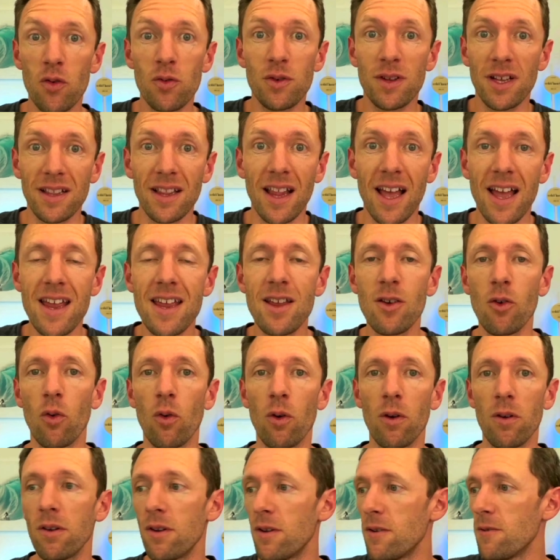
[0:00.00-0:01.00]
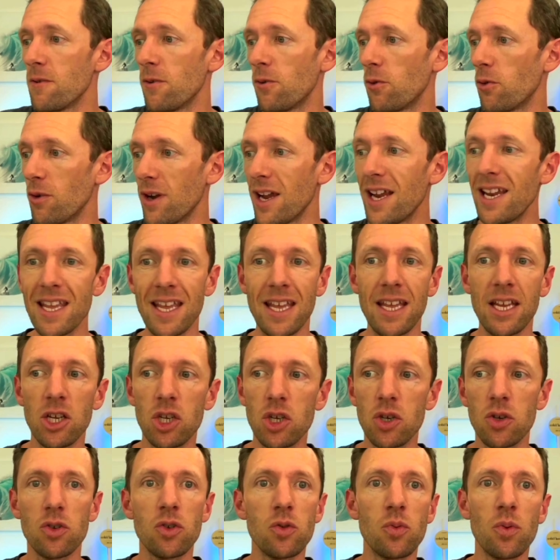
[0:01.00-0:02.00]
no delay or
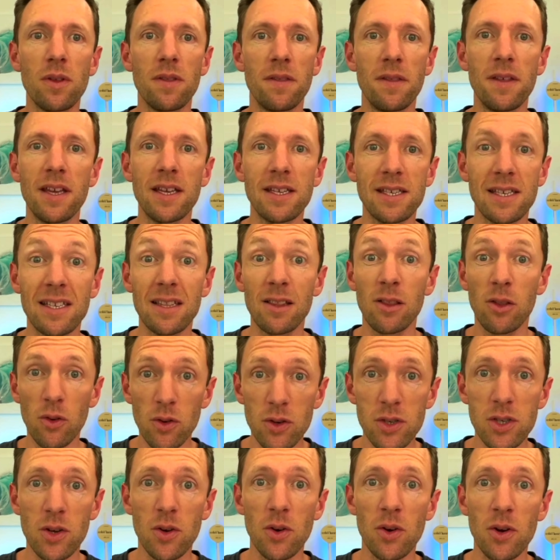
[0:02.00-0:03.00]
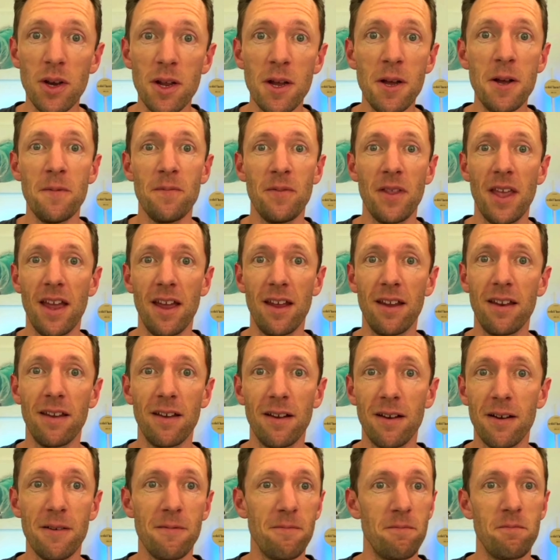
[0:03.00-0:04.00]
any issues with this. It looks good
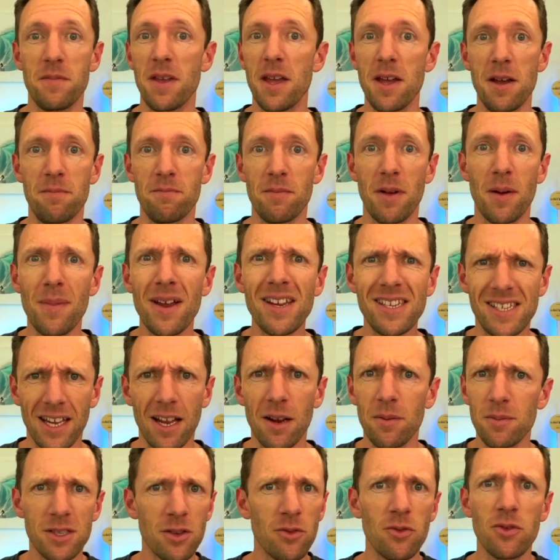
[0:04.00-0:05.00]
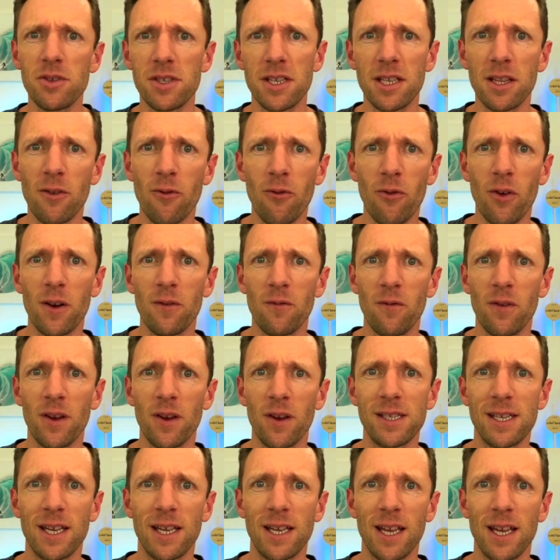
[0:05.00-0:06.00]
and yeah, amazing. I'm still using the
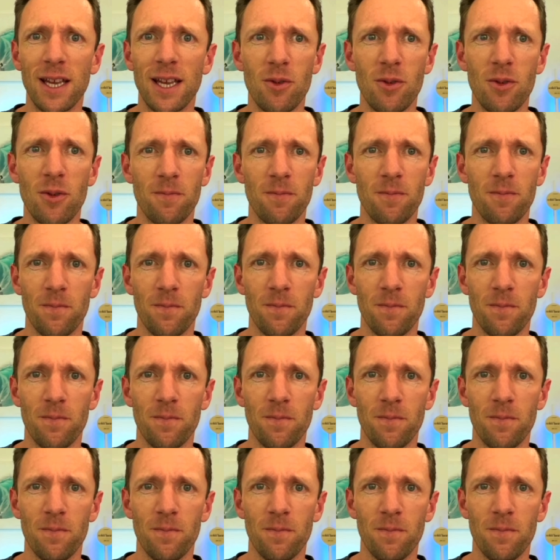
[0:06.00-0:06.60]
front-facing camera.